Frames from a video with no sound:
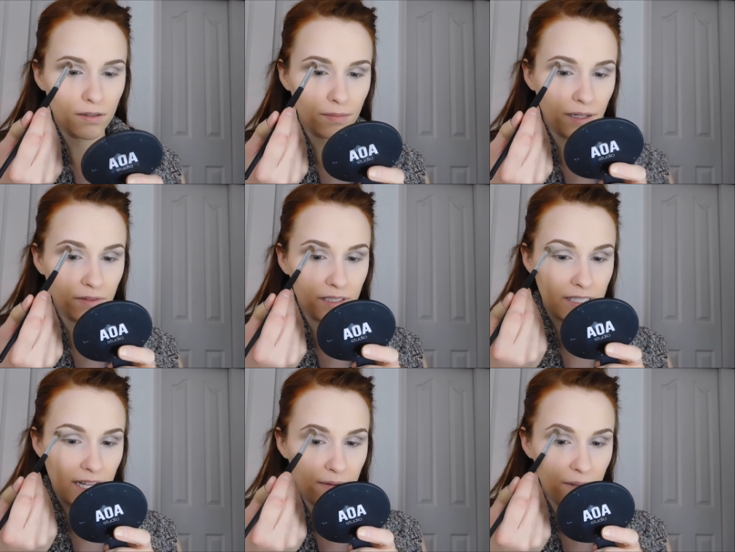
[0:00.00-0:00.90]
about
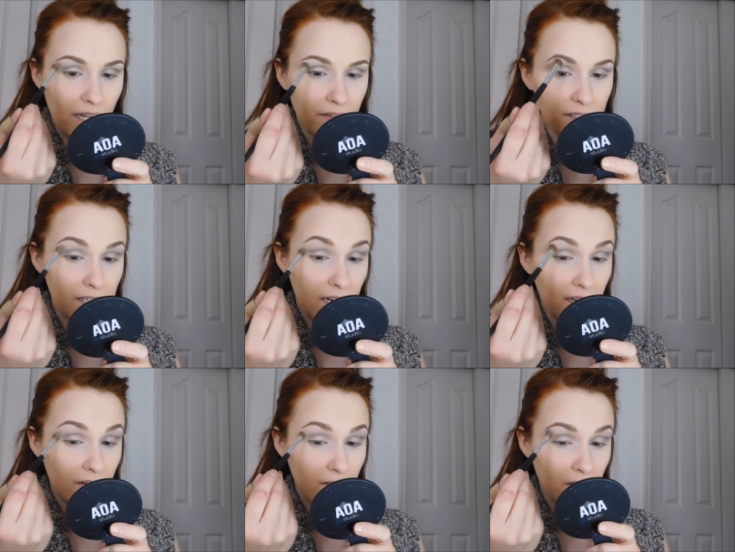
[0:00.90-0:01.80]
10 pounds
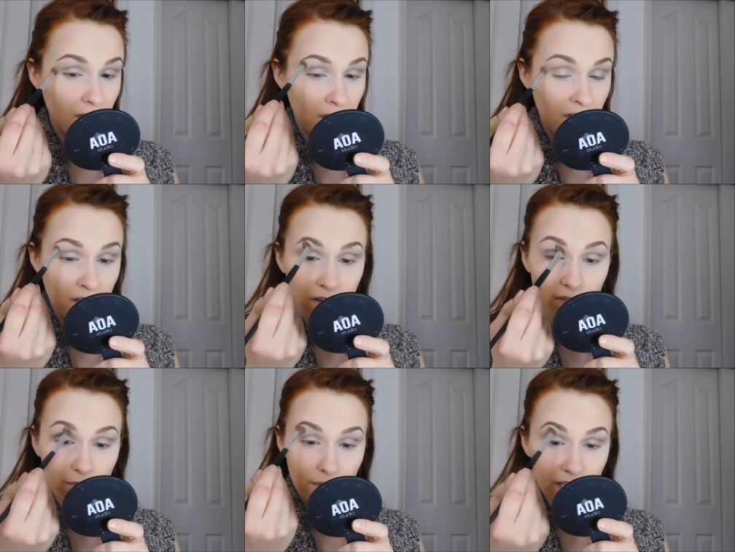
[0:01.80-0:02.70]
now,
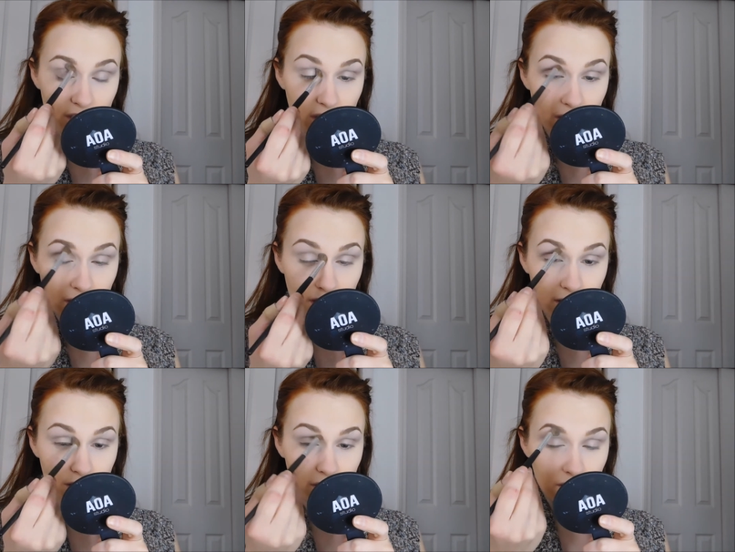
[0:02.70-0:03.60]
which
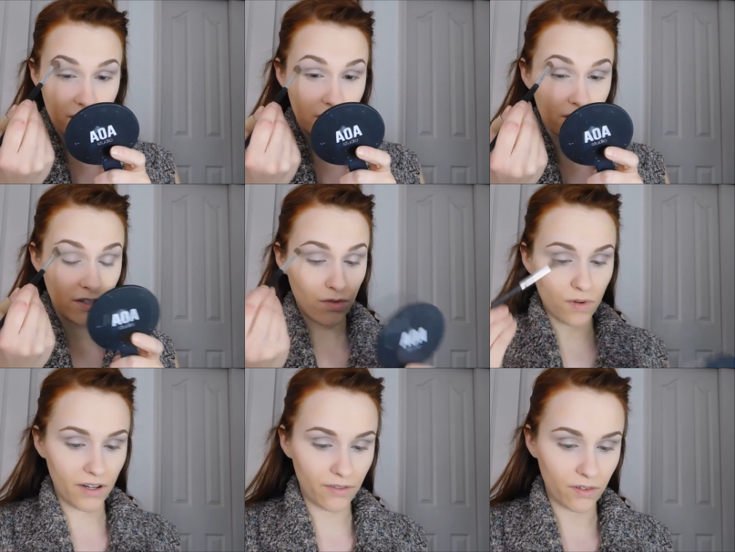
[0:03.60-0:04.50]
is just so
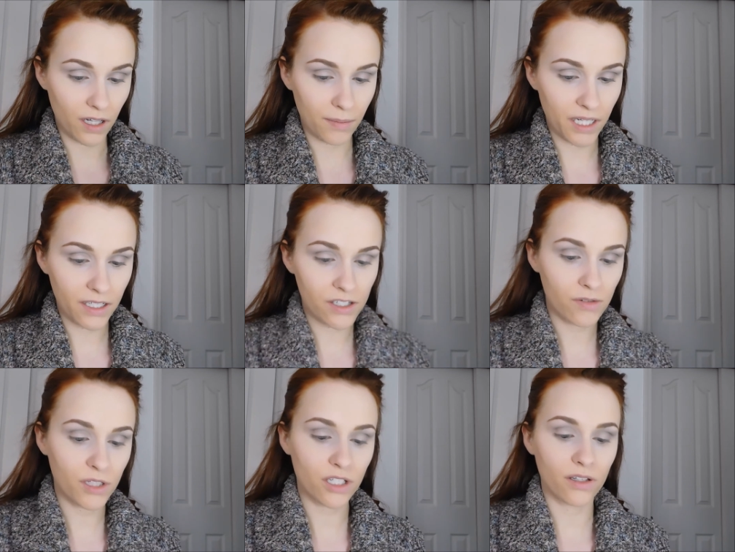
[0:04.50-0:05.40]
wonderful. I'm getting
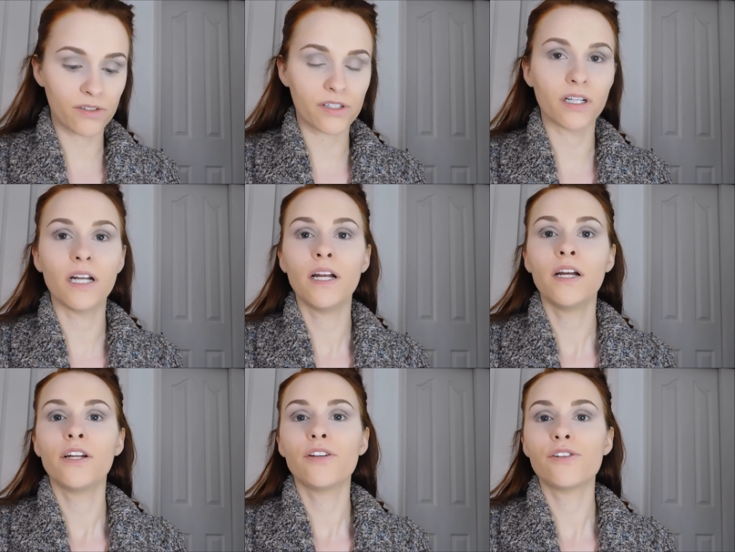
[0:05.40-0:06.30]
so much closer
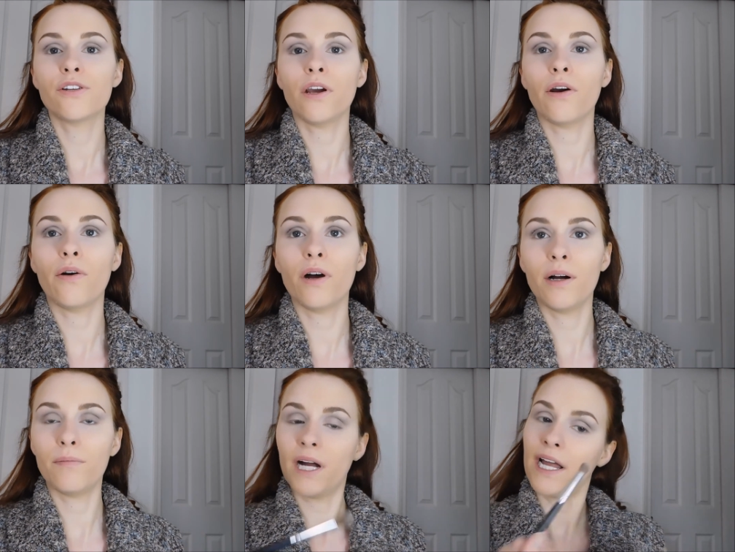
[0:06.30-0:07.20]
to
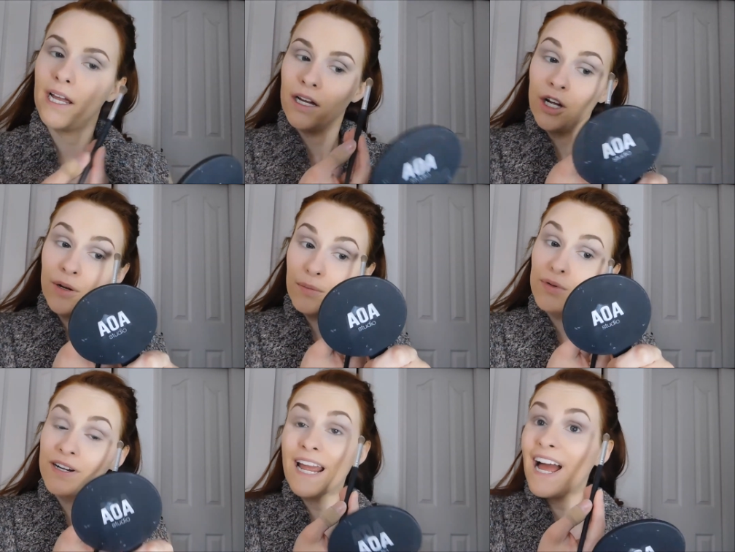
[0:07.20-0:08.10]
my
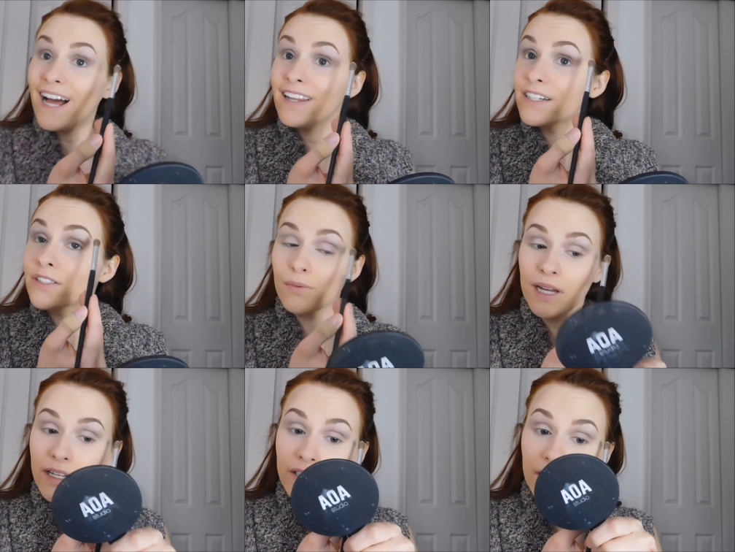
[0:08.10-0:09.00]
pre-Alex
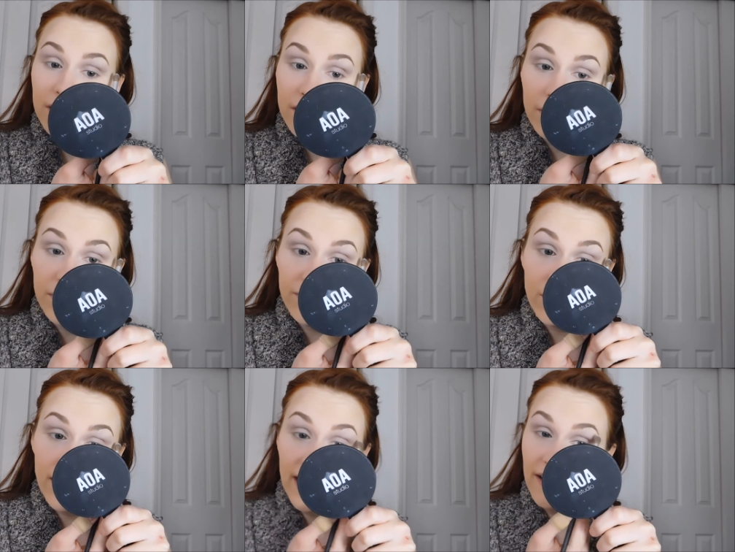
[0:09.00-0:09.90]
weight, so
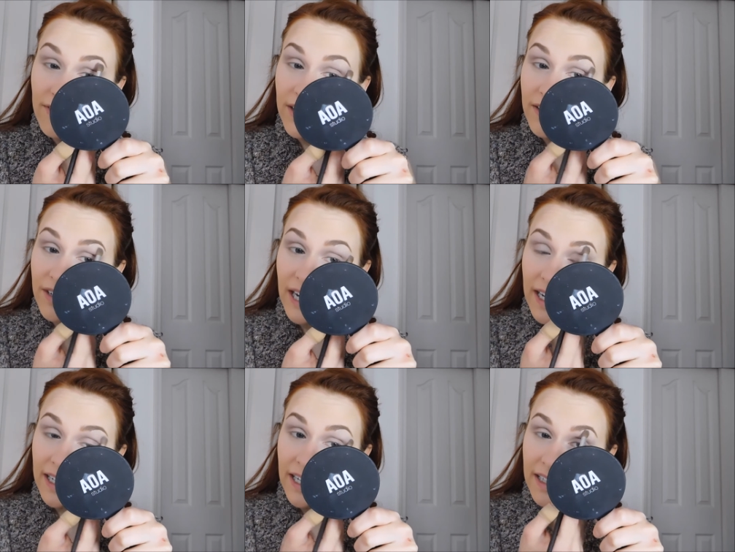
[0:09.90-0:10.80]
before I ever even
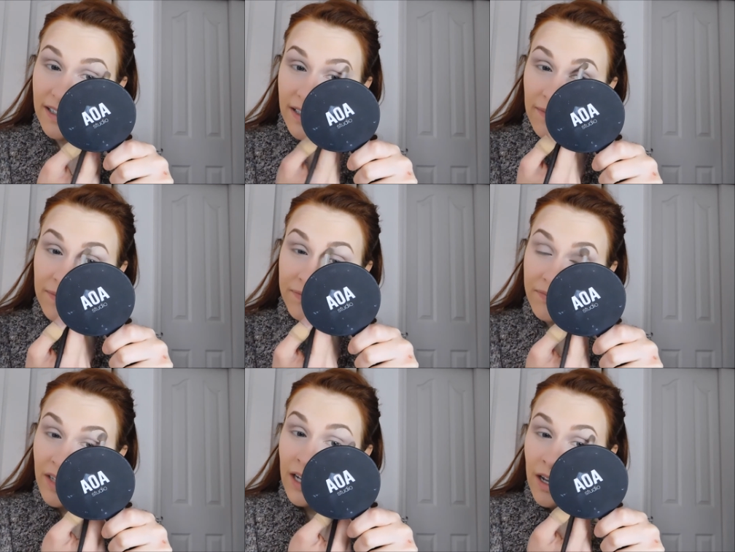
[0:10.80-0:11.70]
had kids.
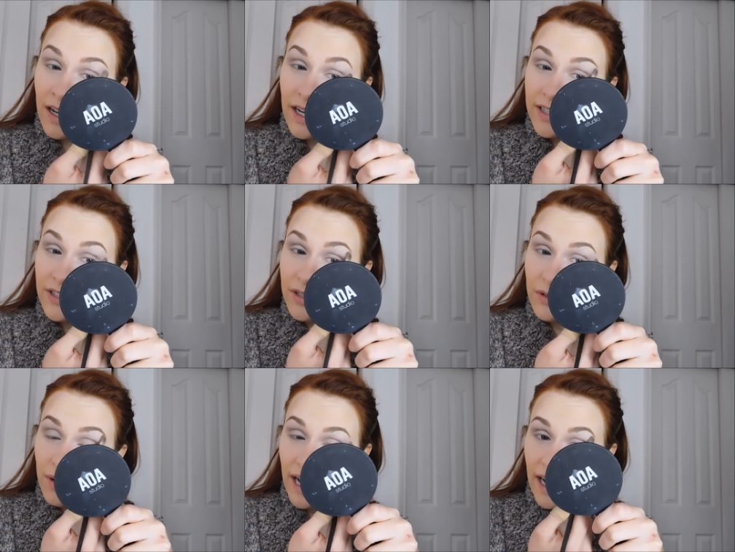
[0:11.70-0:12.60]
I
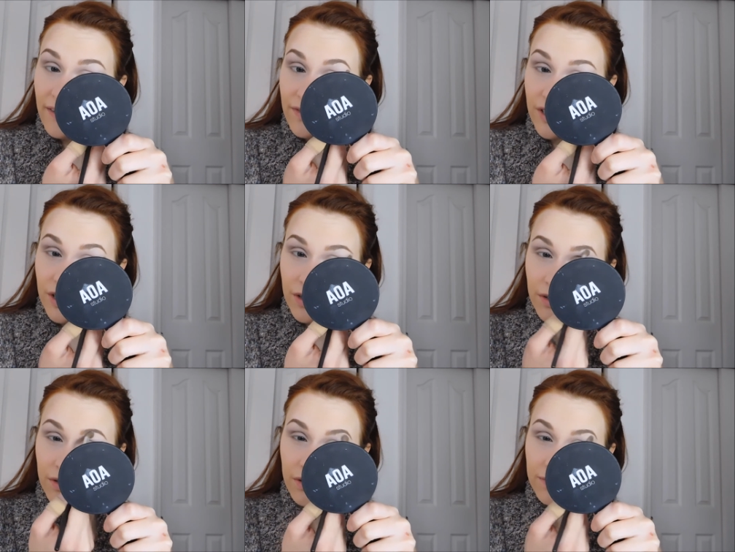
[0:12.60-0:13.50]
do have
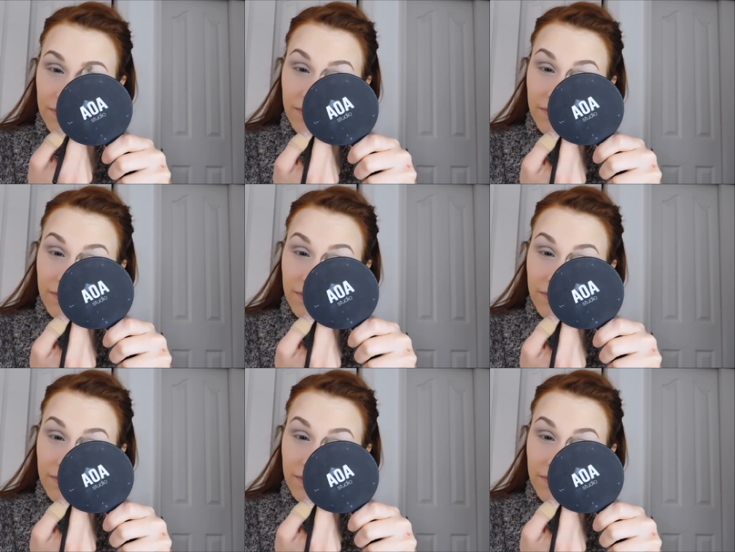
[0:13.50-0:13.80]
to